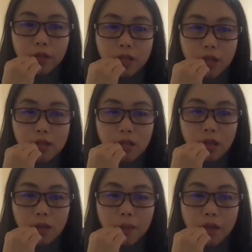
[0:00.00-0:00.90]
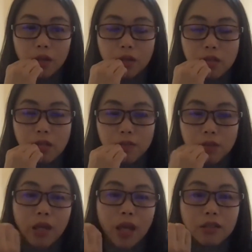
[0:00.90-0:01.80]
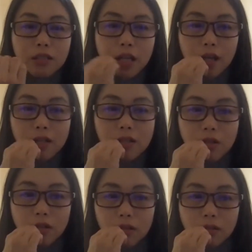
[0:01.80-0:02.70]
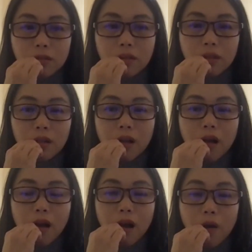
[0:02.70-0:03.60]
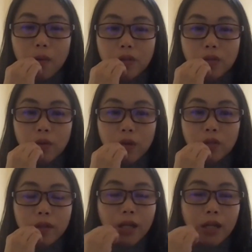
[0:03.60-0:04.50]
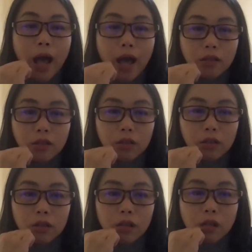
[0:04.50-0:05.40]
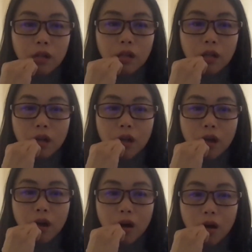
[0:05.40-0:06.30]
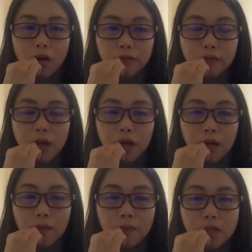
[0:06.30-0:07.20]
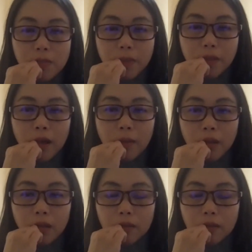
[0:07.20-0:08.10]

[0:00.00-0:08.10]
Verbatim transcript: the testing because if you can't test you know how are you going to get a handle of uh, this pandemic